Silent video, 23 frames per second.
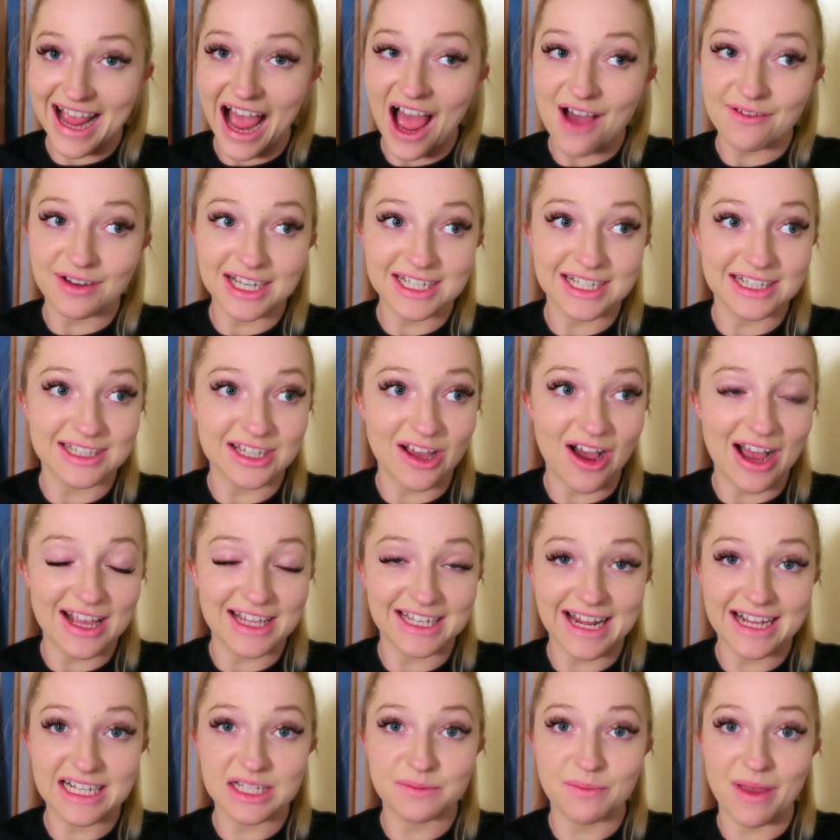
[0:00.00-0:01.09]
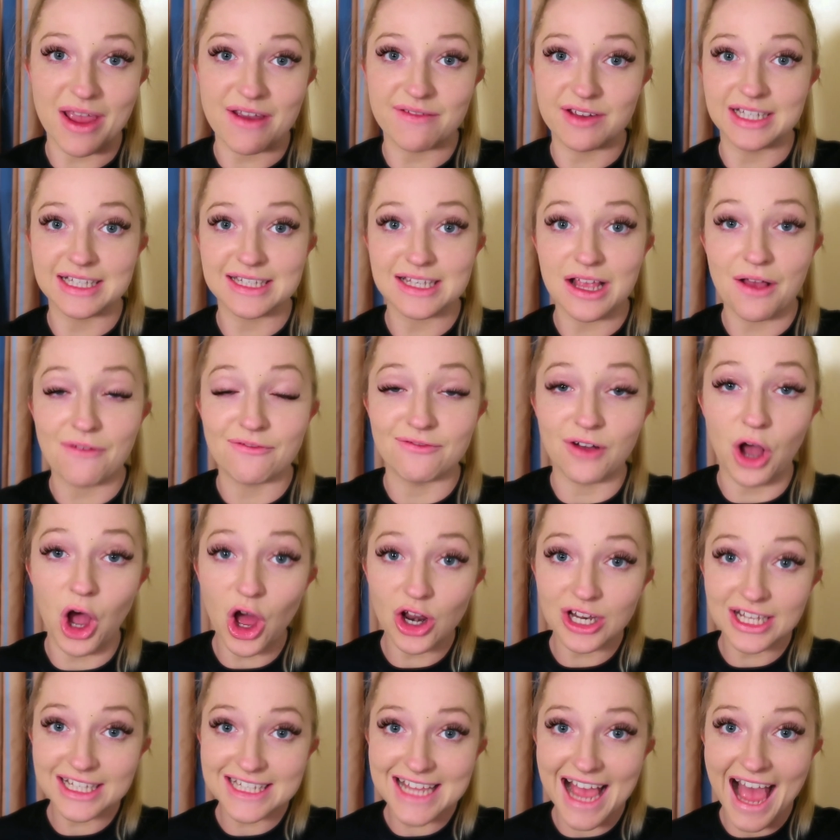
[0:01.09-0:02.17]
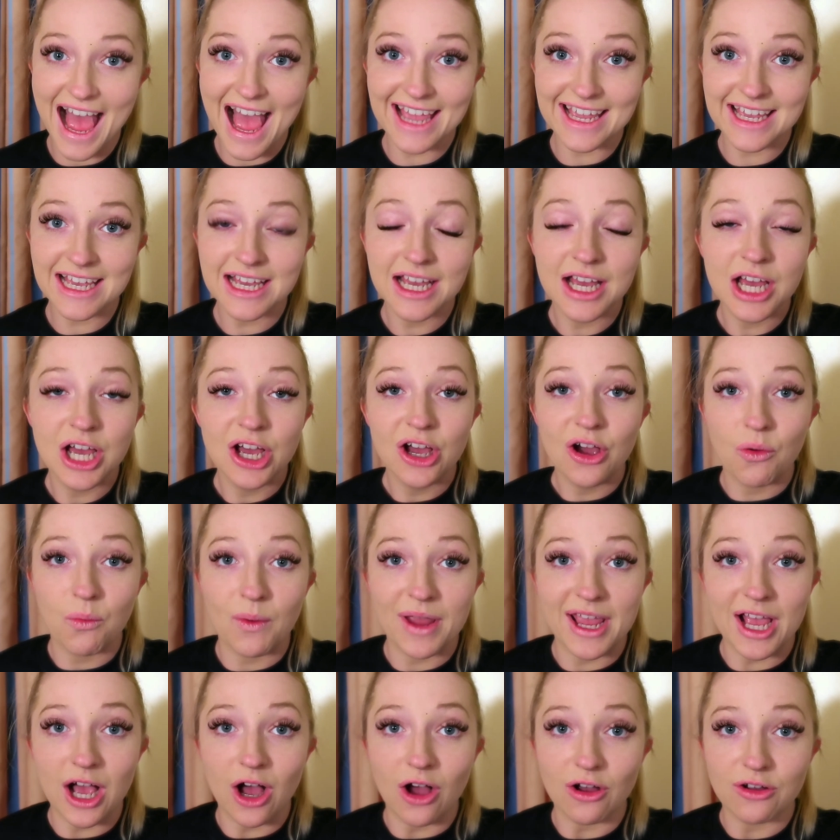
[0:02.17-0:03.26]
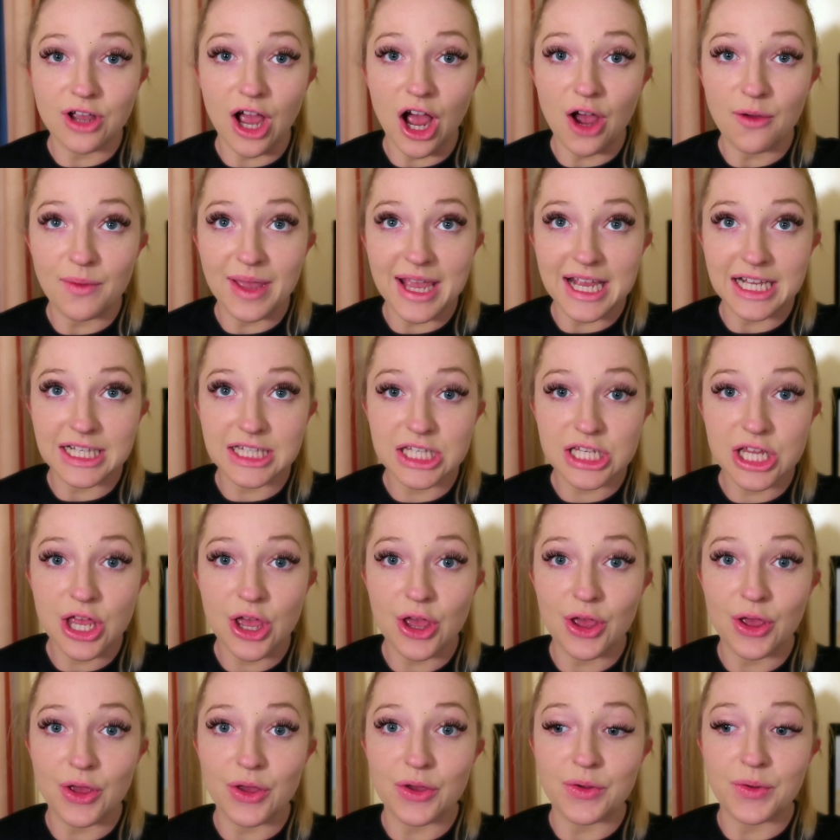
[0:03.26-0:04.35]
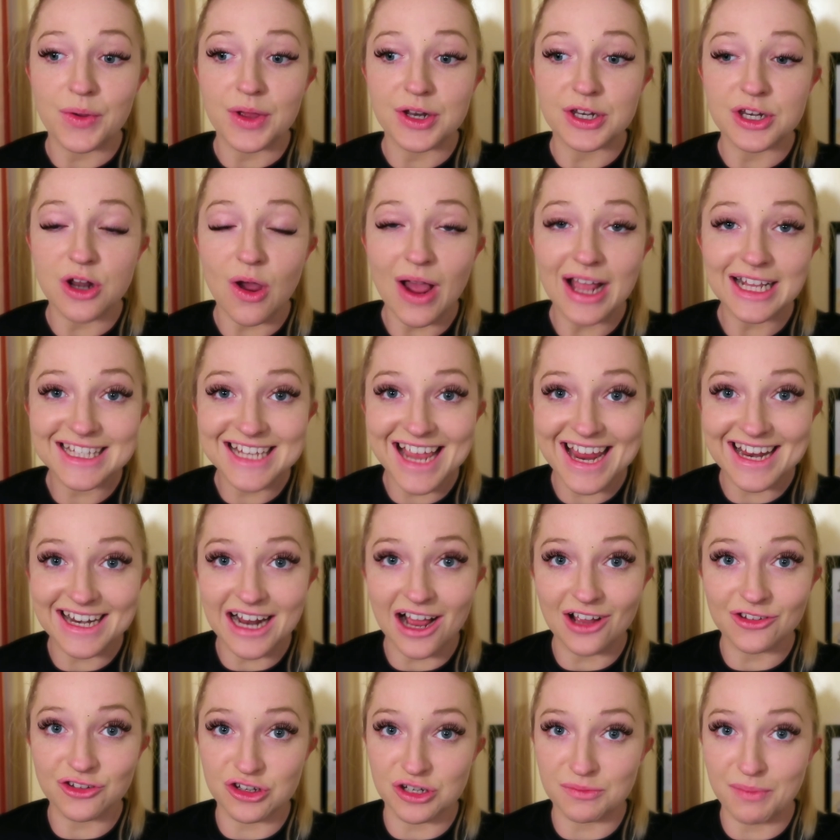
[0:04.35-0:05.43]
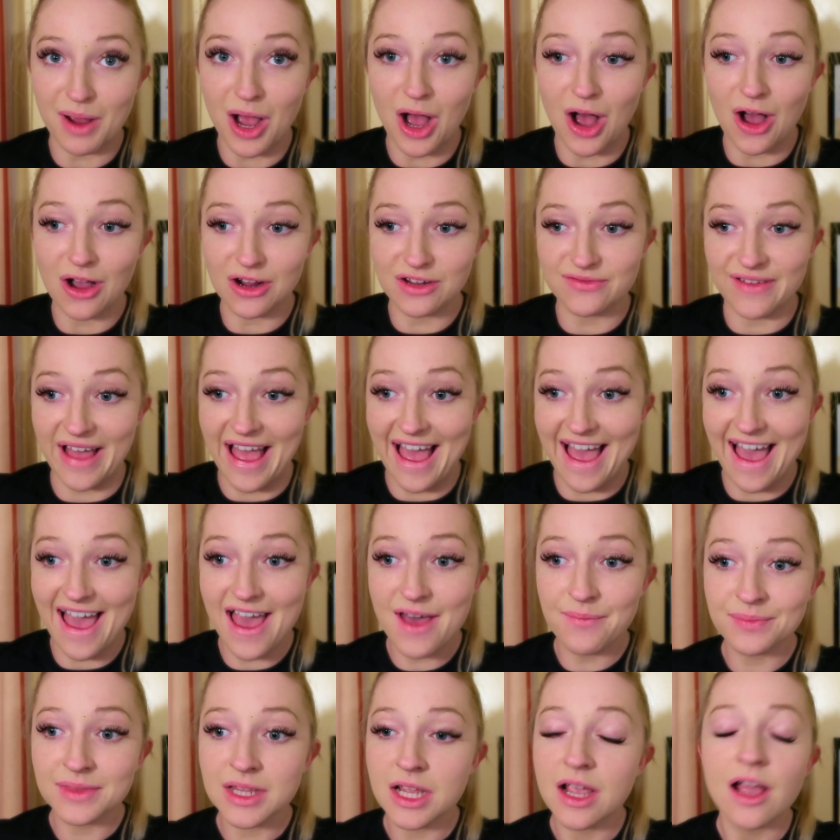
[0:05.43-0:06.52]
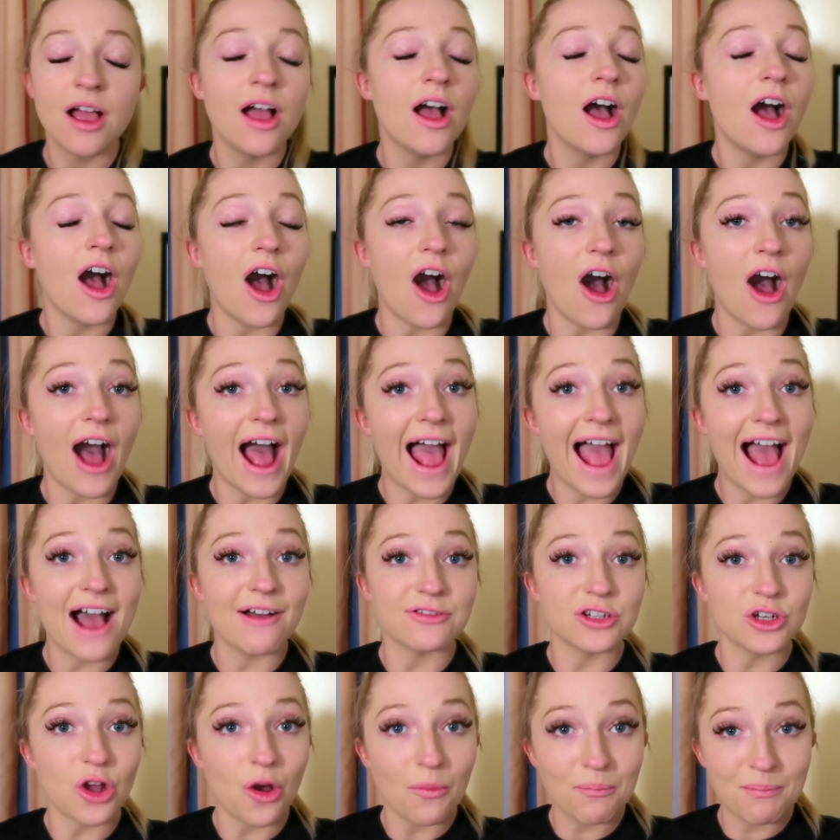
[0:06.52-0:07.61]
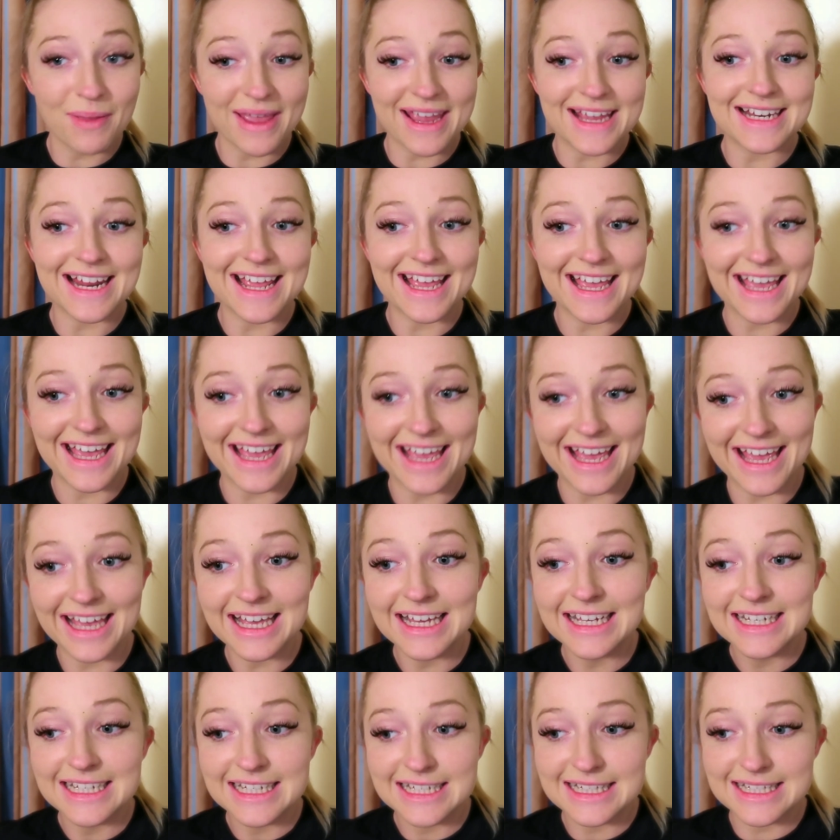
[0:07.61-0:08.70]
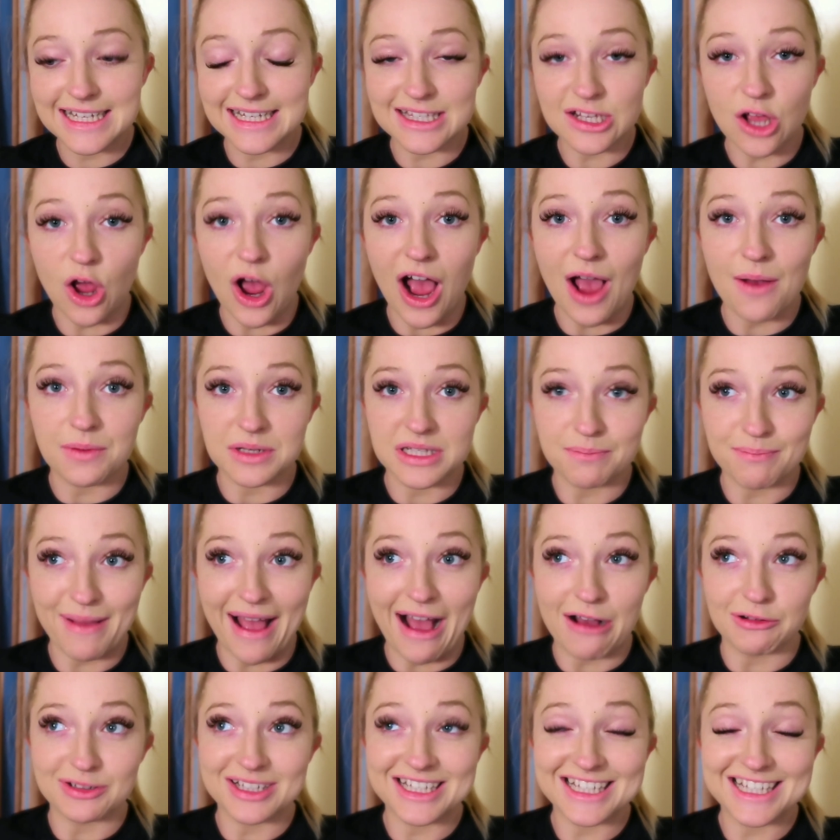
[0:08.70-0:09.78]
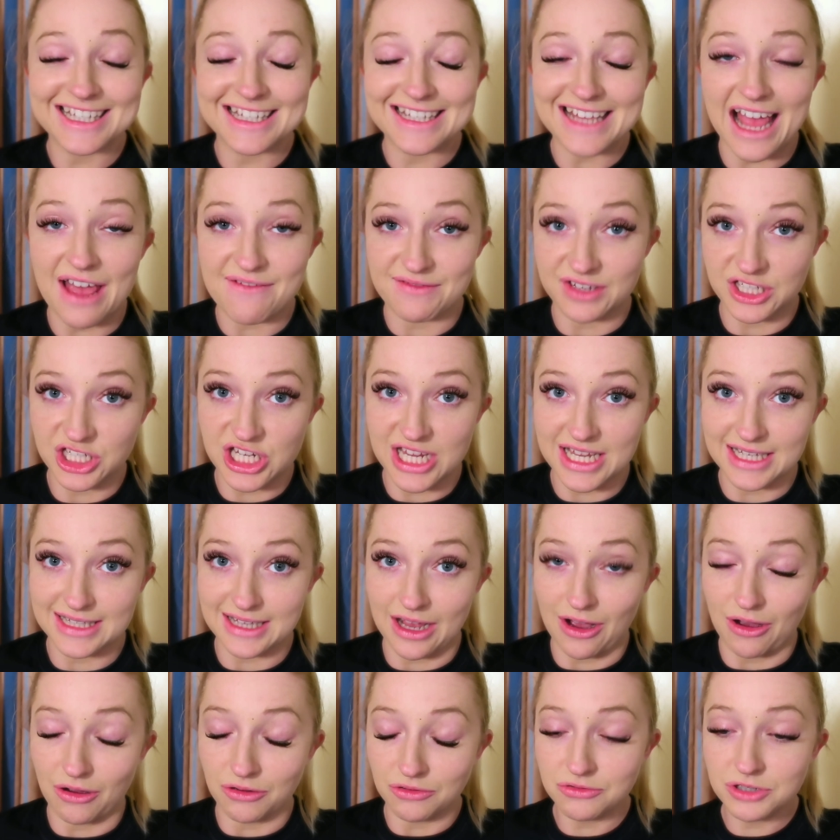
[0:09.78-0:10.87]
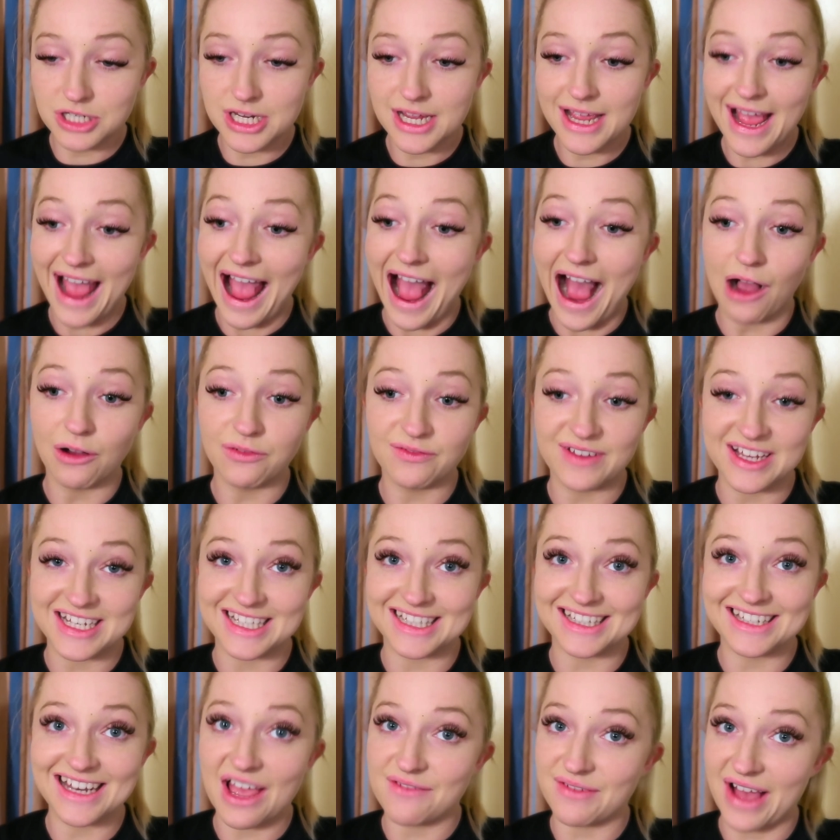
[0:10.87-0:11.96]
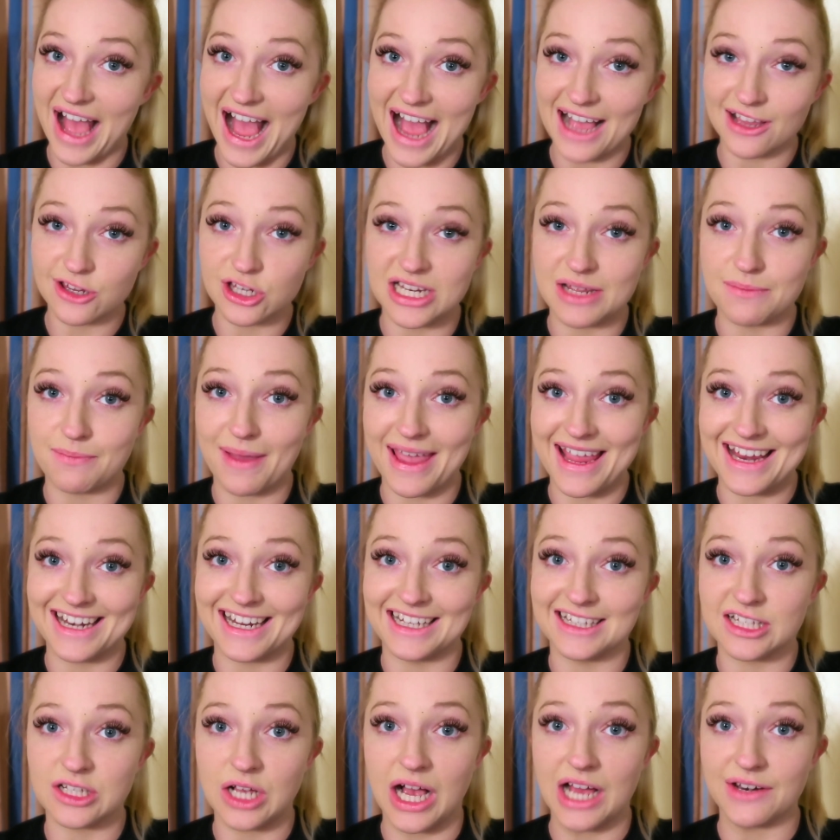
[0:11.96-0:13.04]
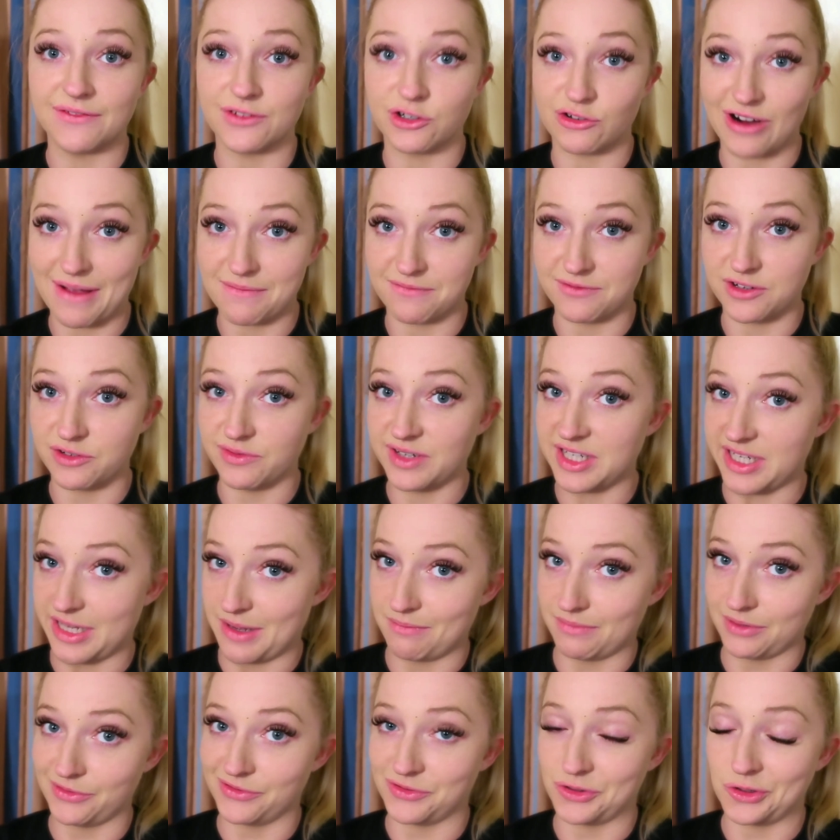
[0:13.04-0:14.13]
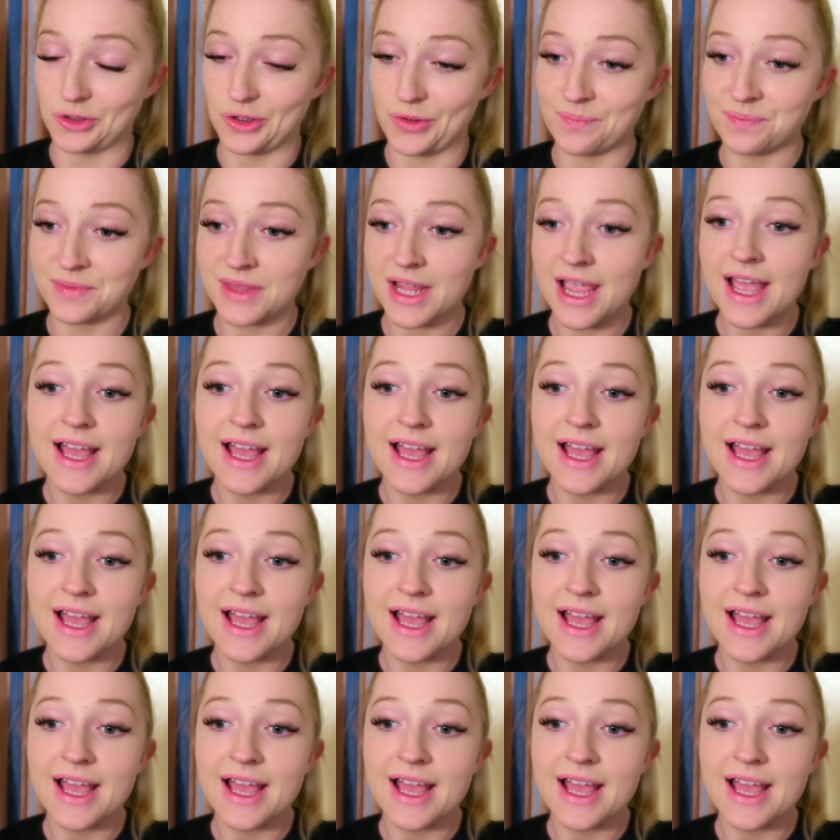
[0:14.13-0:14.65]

character dining experience of the holiday. We are going to nineteen hundred Park Fare. I have not been here since I was about seven years old. Alfie's never actually been inside the Grand Floridian before.